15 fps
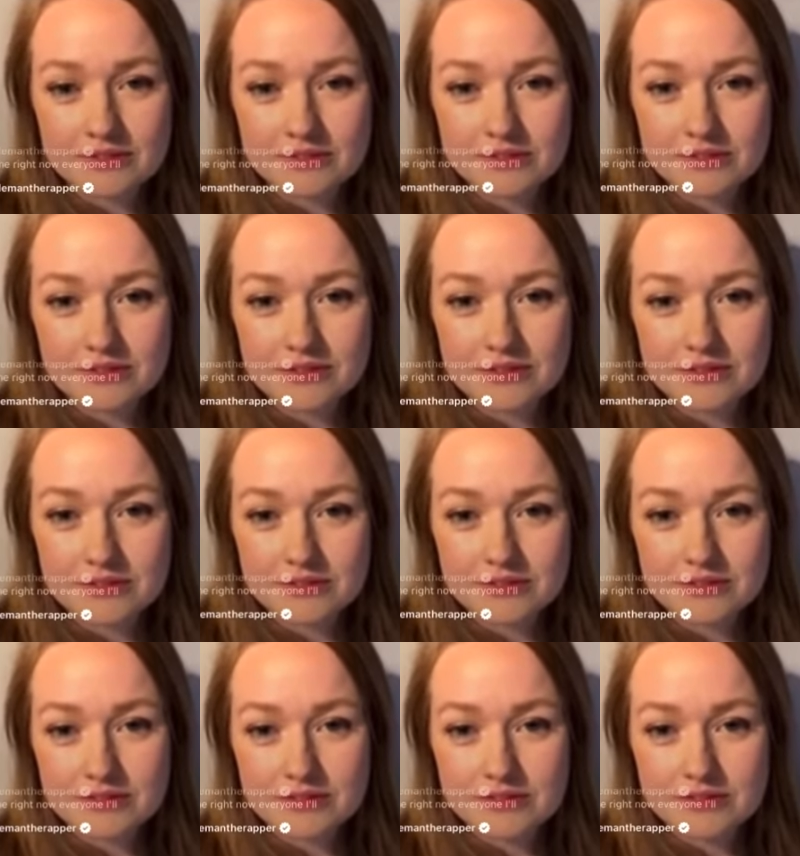
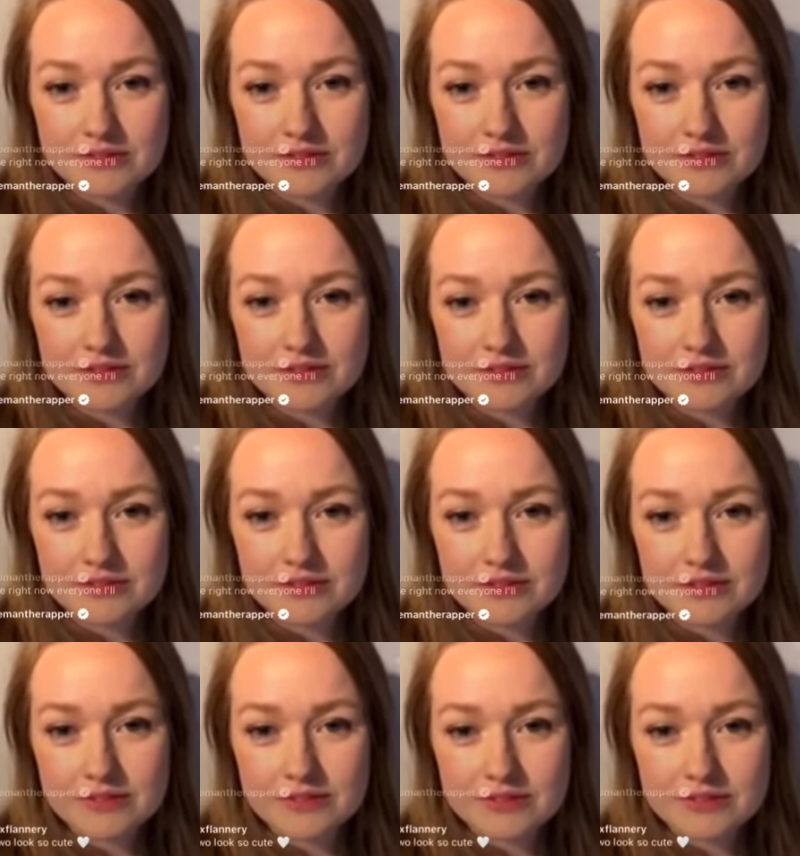
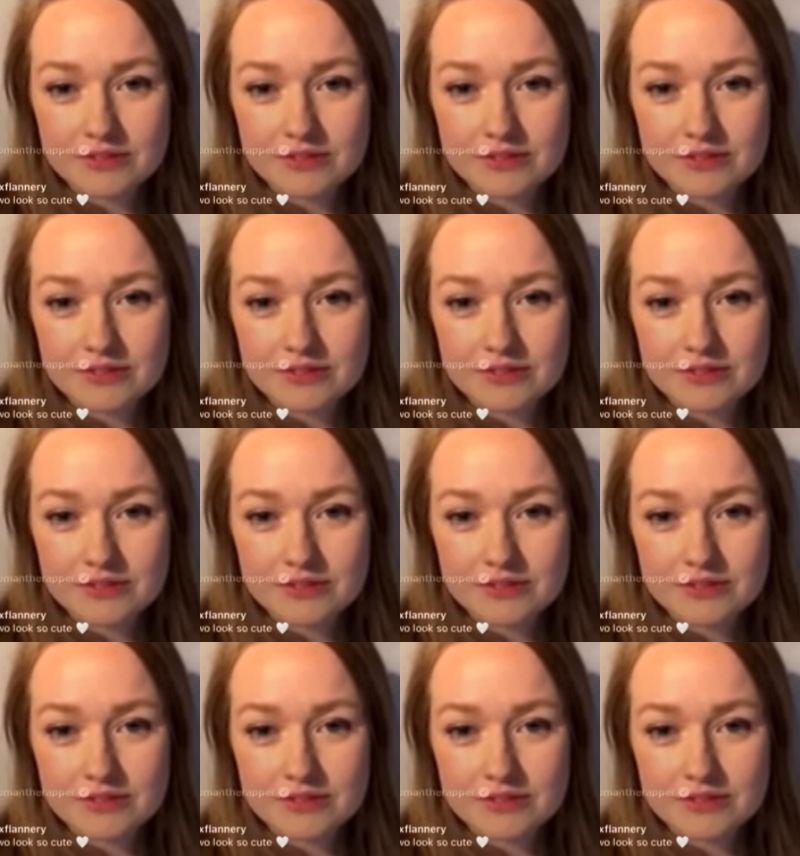This person isn't speaking.